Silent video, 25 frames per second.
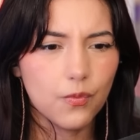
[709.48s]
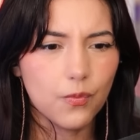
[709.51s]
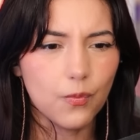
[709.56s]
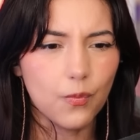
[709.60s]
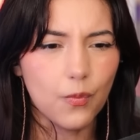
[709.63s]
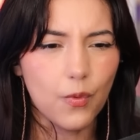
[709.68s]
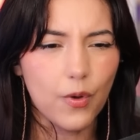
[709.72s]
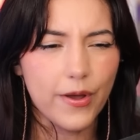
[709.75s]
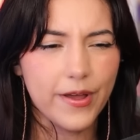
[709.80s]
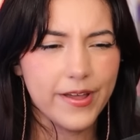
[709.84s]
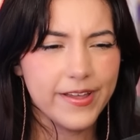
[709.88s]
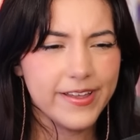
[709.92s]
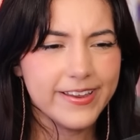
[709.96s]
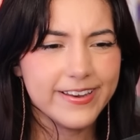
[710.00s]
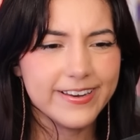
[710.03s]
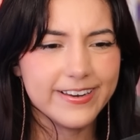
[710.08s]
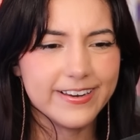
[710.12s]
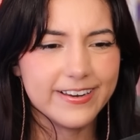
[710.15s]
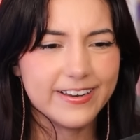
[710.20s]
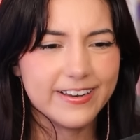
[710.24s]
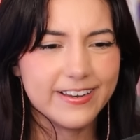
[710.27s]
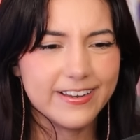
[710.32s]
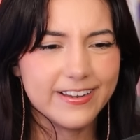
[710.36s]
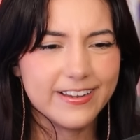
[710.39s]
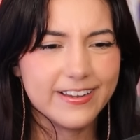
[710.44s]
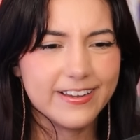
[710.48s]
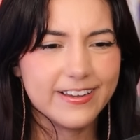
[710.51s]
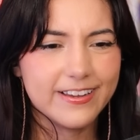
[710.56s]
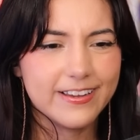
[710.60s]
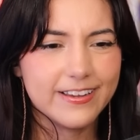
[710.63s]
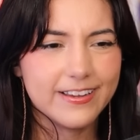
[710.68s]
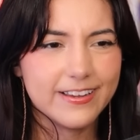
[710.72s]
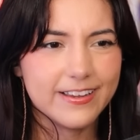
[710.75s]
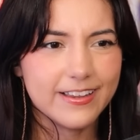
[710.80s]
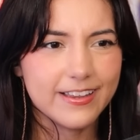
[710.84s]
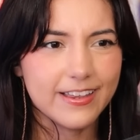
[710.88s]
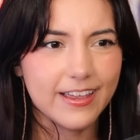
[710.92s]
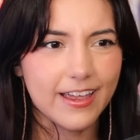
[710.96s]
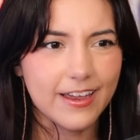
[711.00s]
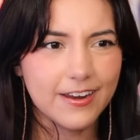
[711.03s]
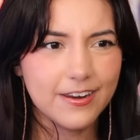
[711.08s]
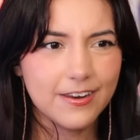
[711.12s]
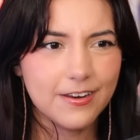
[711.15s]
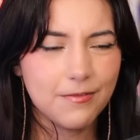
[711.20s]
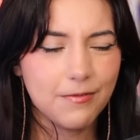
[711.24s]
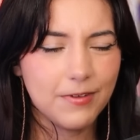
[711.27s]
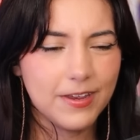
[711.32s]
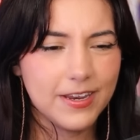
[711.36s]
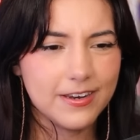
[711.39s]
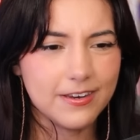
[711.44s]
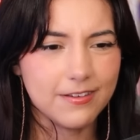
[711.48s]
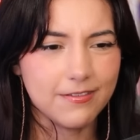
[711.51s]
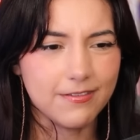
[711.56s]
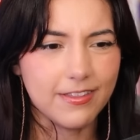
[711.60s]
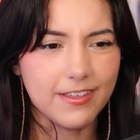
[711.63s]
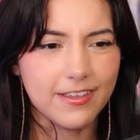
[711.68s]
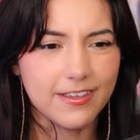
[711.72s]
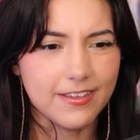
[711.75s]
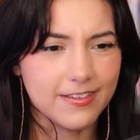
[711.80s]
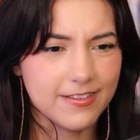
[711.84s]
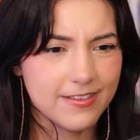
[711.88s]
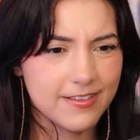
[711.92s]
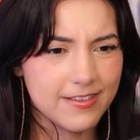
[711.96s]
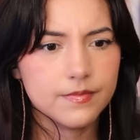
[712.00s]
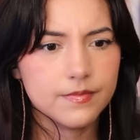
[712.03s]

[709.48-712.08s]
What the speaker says: What? How did we do this?